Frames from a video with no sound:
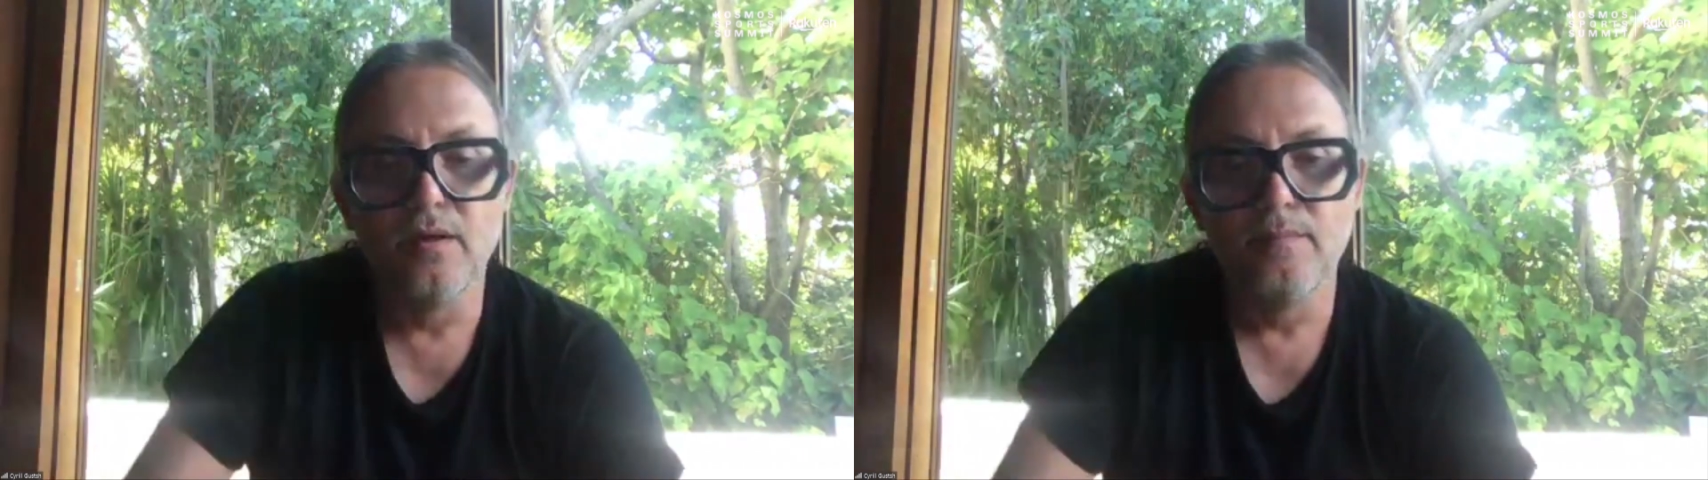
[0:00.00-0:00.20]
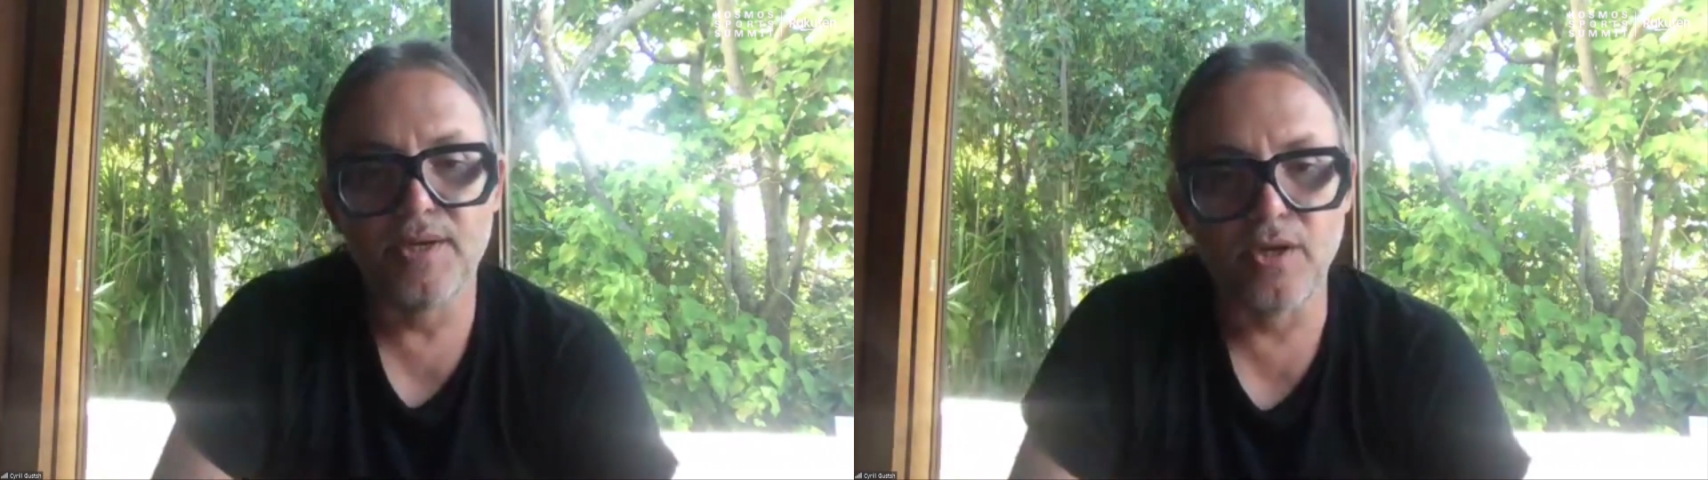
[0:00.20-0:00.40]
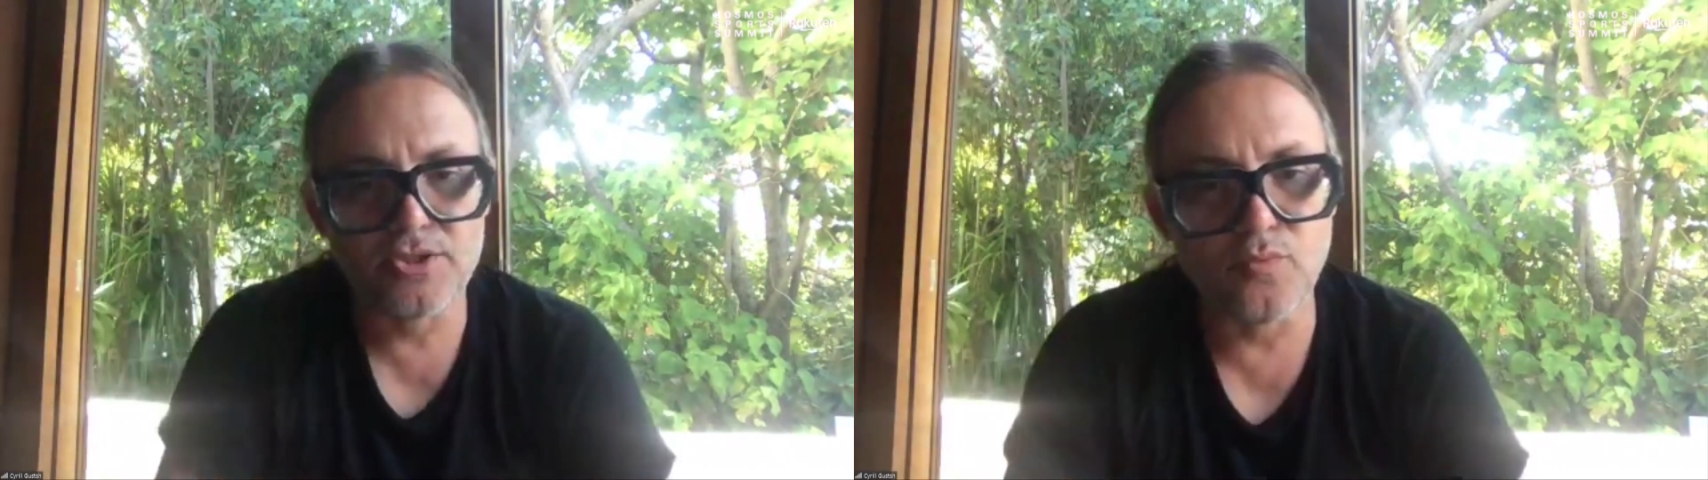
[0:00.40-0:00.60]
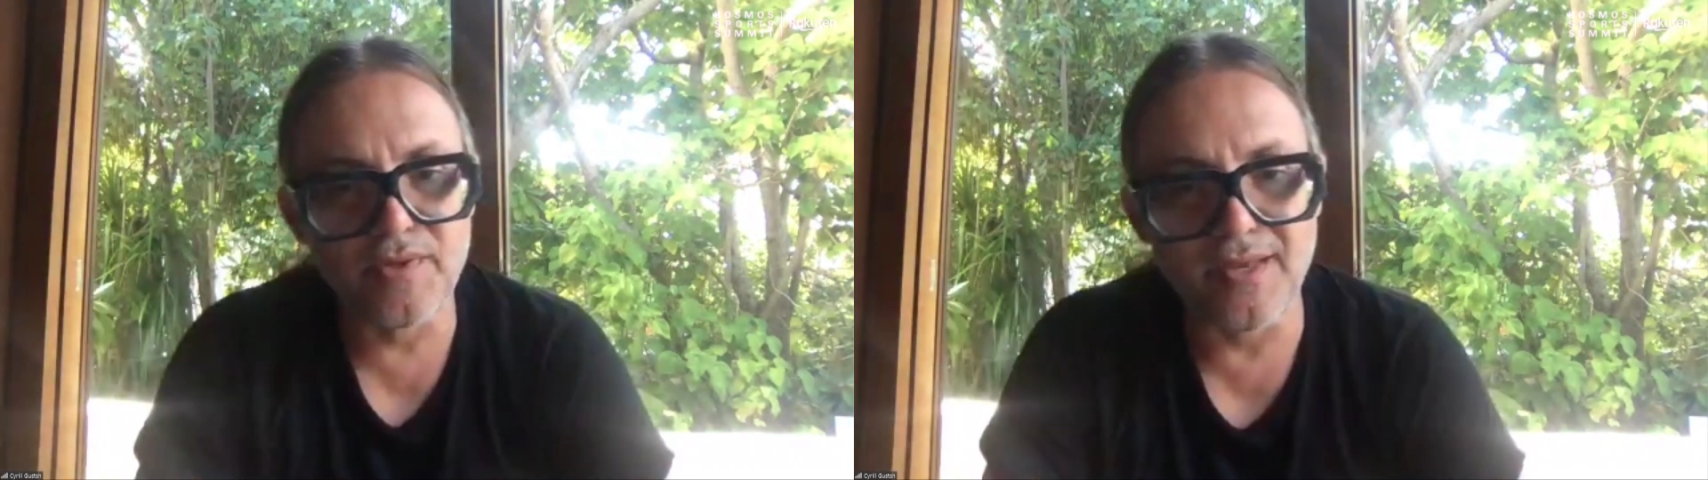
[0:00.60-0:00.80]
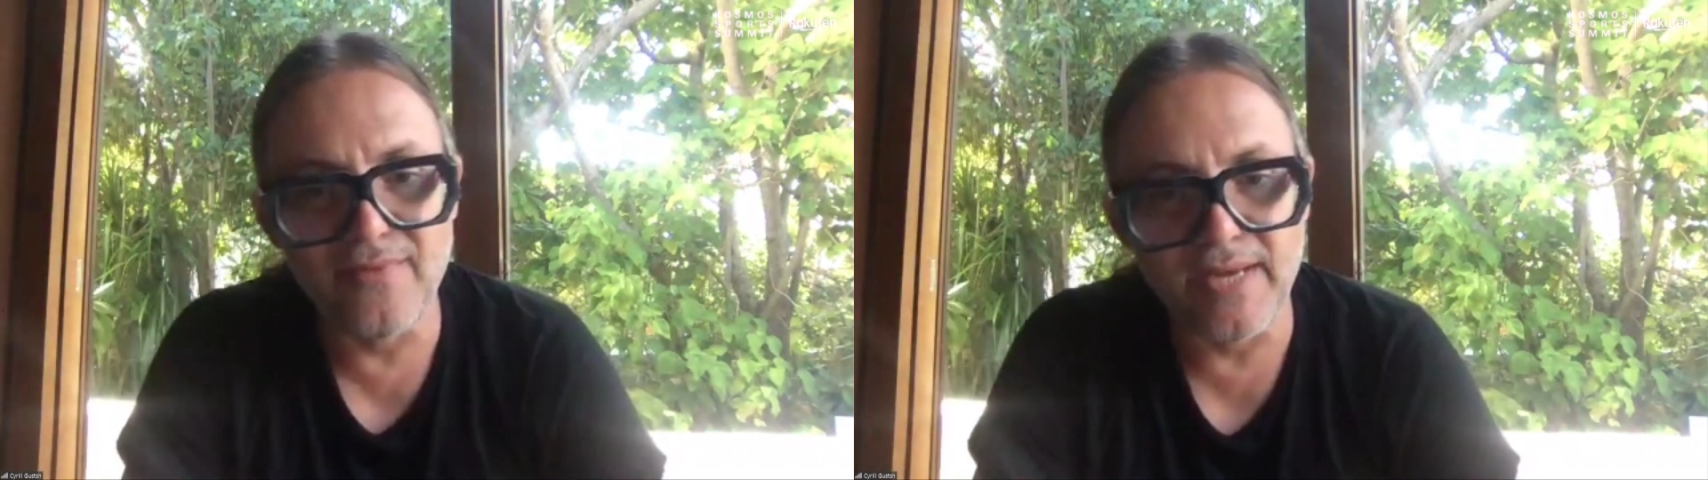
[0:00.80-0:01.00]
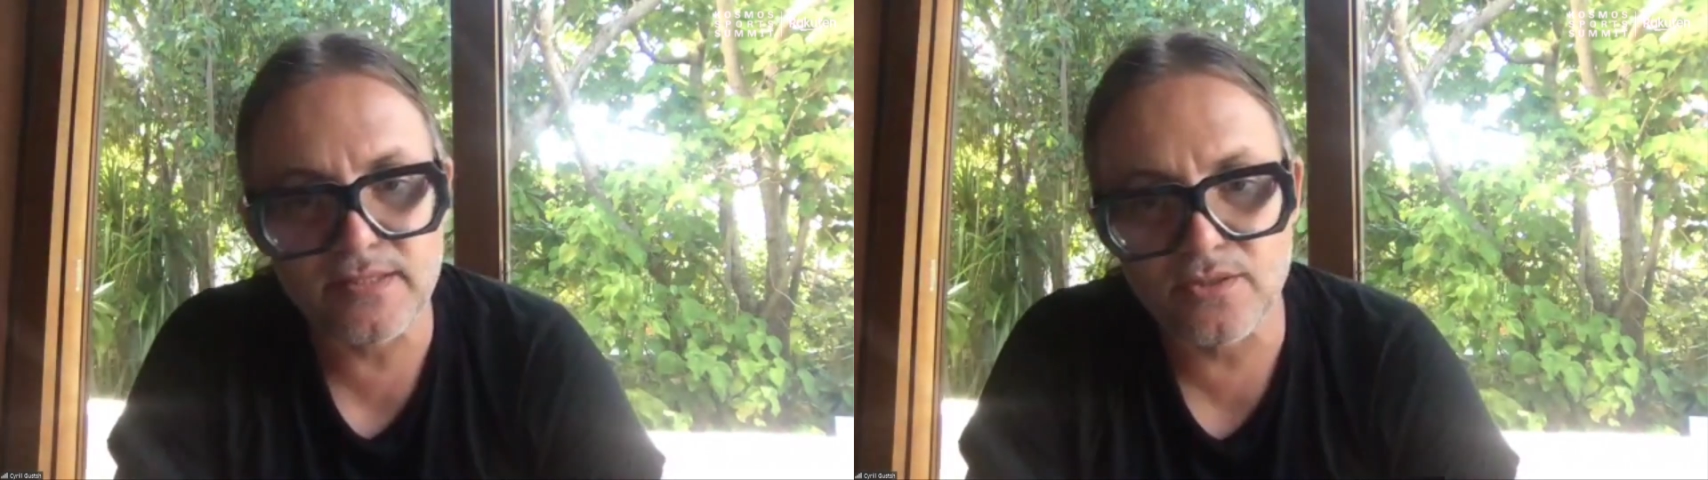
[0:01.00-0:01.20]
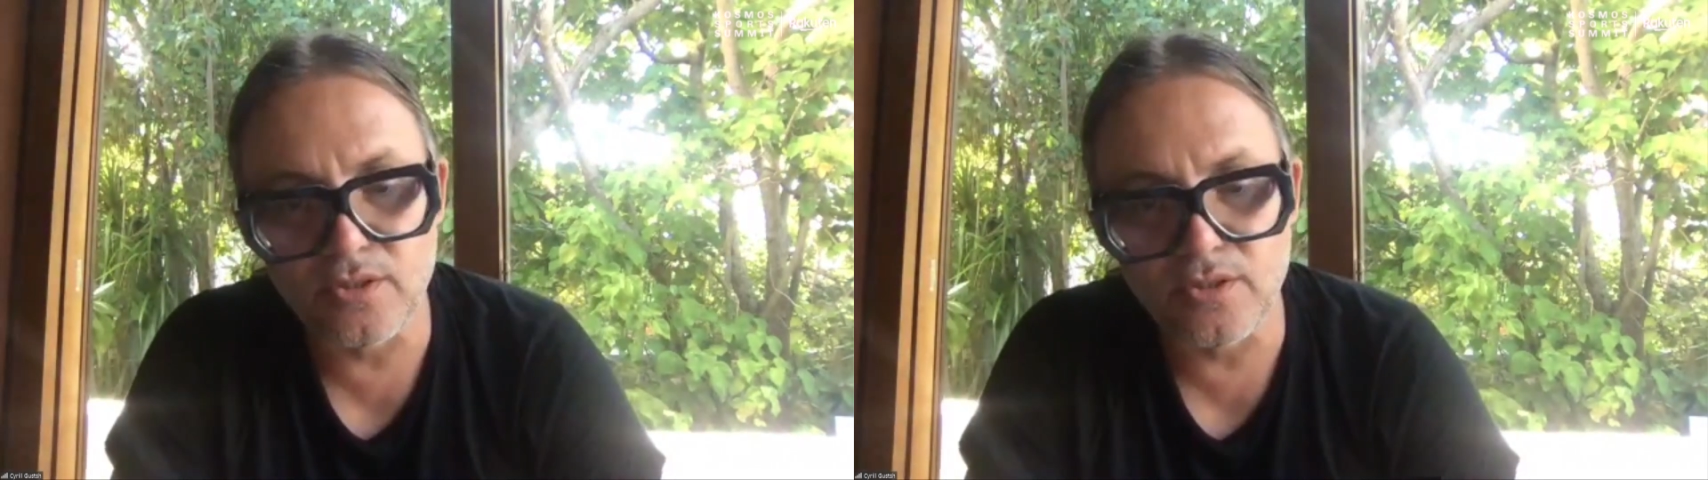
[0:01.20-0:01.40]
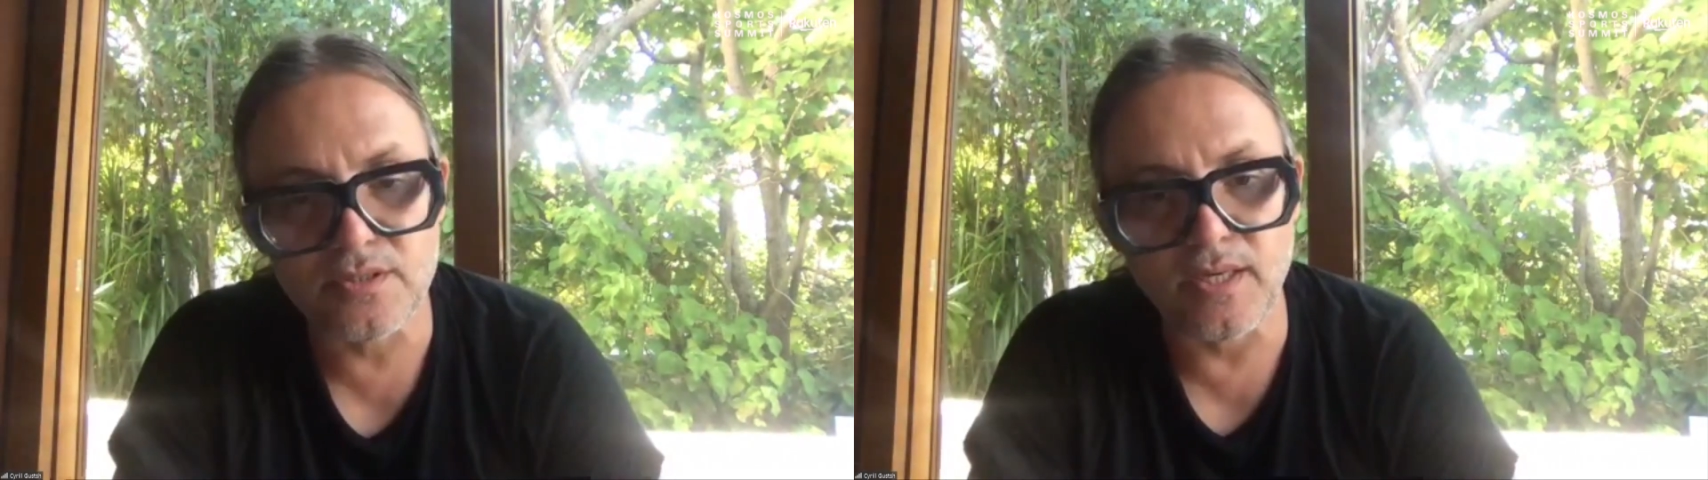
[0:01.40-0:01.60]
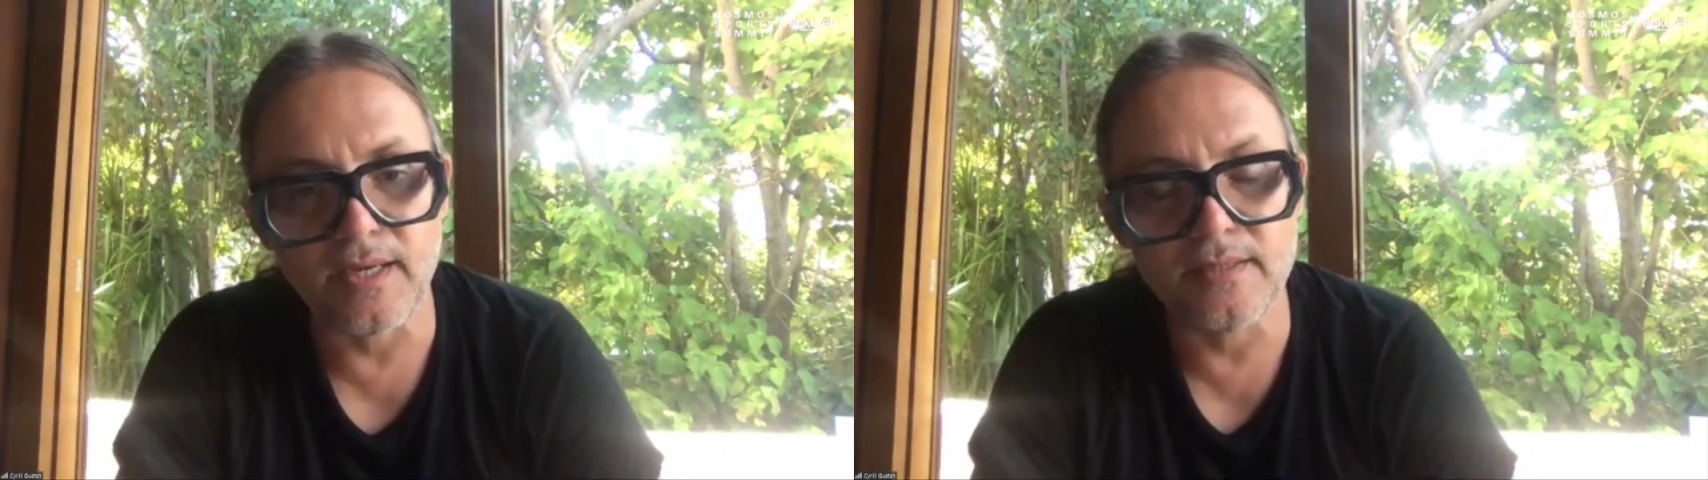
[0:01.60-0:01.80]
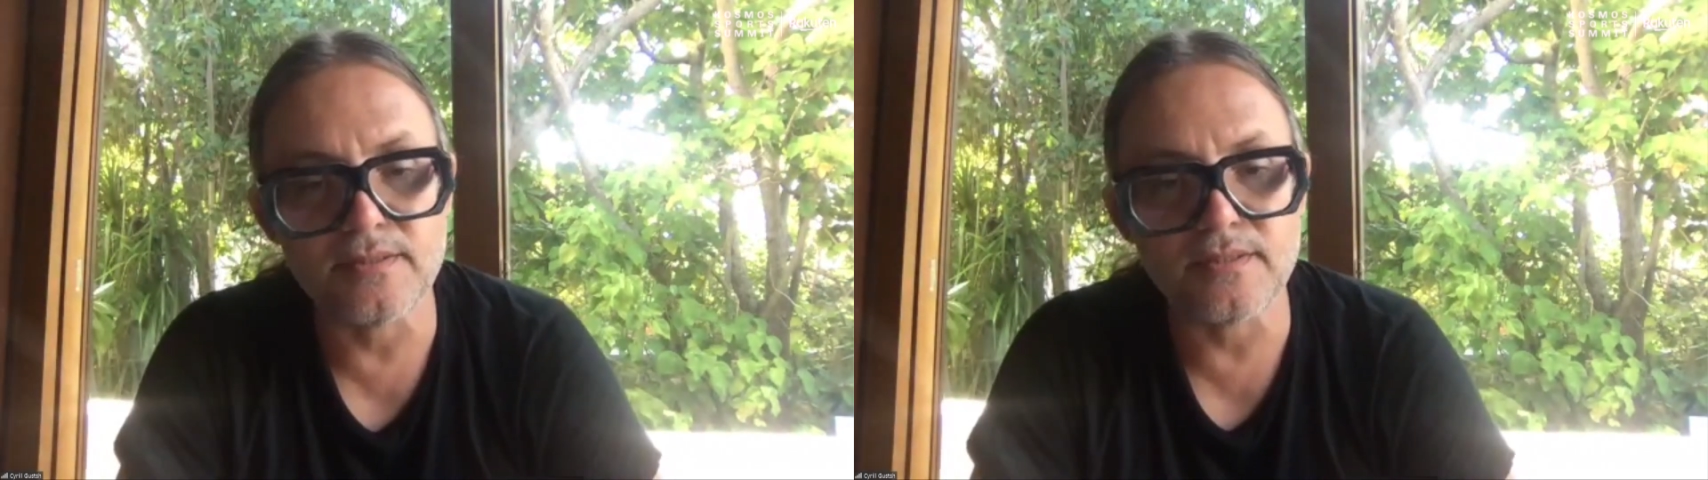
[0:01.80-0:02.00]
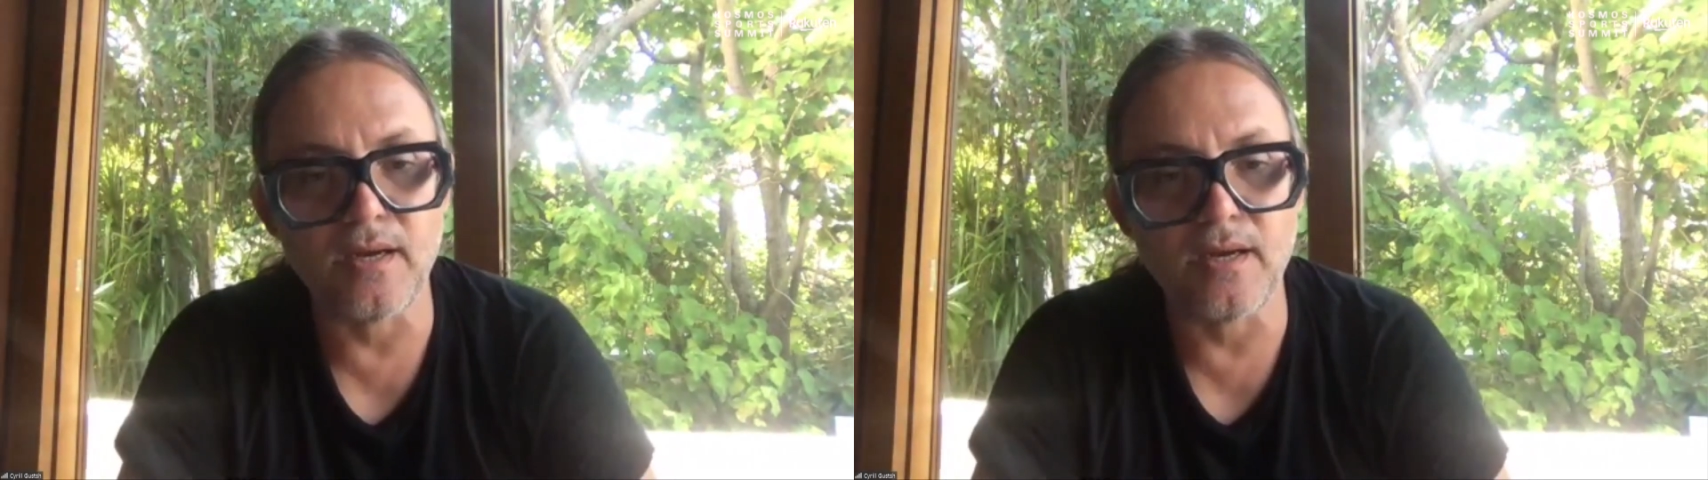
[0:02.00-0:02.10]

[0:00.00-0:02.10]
but also with investors and